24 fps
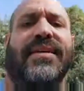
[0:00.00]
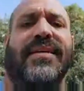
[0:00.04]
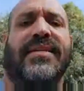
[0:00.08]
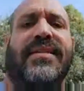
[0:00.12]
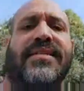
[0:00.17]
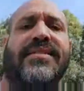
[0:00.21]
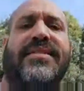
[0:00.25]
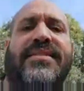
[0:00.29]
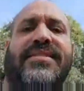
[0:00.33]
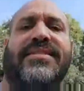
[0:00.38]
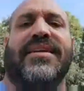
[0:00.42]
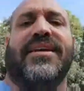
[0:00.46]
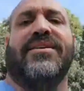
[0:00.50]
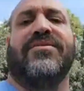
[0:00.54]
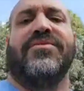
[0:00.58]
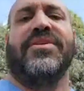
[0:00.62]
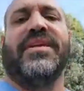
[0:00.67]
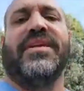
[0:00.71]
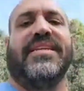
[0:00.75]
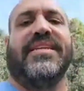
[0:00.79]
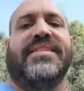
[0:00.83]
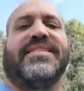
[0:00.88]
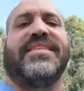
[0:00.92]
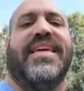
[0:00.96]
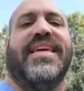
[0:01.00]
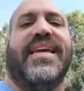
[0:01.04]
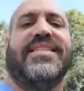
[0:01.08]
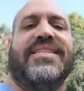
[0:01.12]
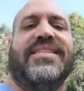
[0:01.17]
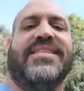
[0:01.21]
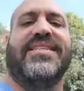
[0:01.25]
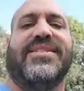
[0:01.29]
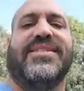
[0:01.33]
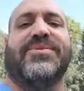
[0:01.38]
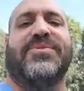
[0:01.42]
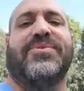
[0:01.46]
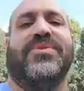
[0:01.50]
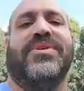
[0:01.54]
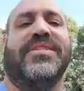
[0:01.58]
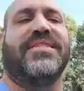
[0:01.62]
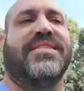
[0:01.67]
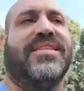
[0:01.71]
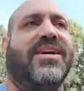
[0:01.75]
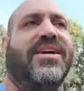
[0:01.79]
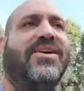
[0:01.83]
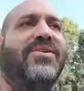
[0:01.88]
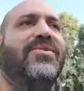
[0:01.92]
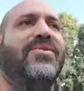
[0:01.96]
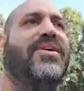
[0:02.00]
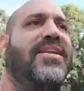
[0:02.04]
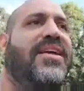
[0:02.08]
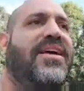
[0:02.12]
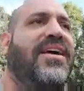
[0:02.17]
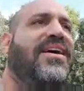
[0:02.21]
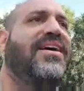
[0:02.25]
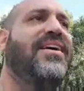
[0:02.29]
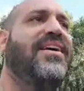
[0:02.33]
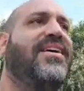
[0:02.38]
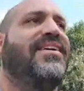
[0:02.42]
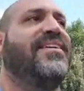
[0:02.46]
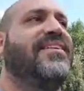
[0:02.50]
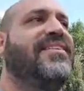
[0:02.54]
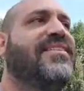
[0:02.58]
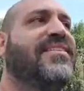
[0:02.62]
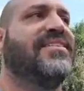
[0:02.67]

Cyrena Sketches. What's going on?